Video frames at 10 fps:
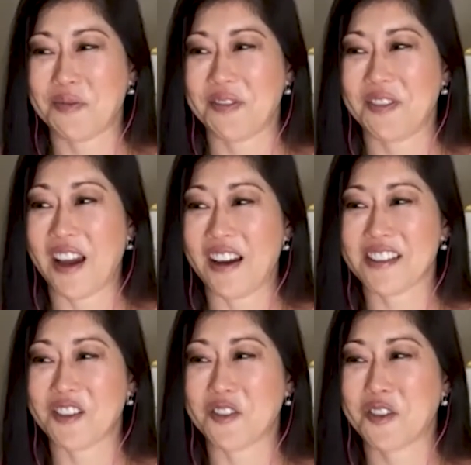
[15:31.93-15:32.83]
yeah,
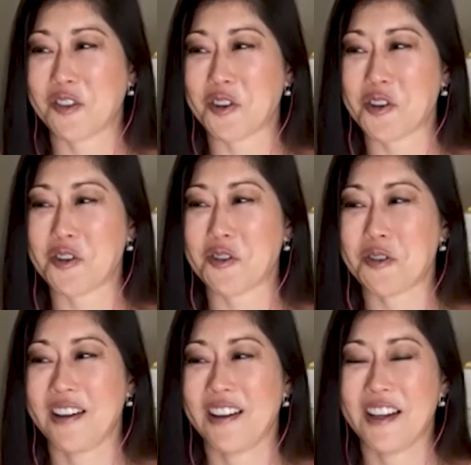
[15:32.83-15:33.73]
so through
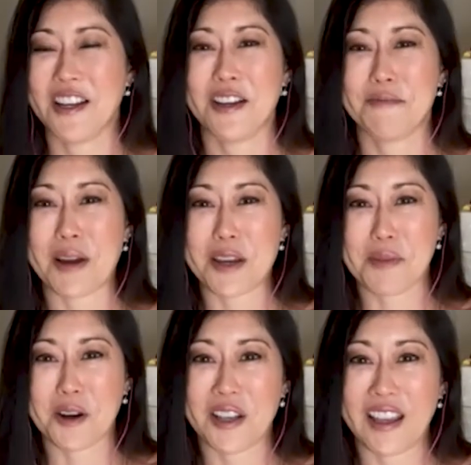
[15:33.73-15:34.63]
Mike
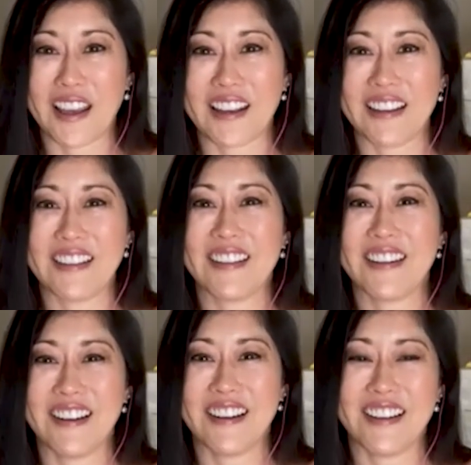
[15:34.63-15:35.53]
Barnett and
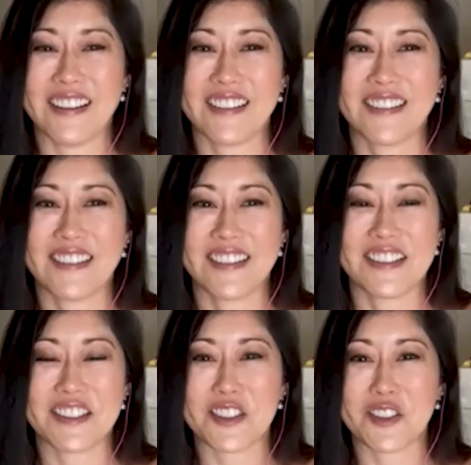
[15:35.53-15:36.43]

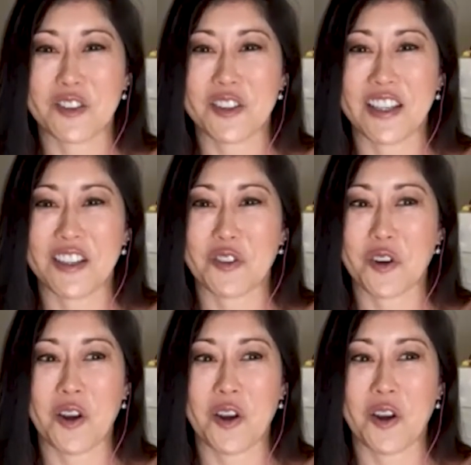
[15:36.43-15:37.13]
his associate,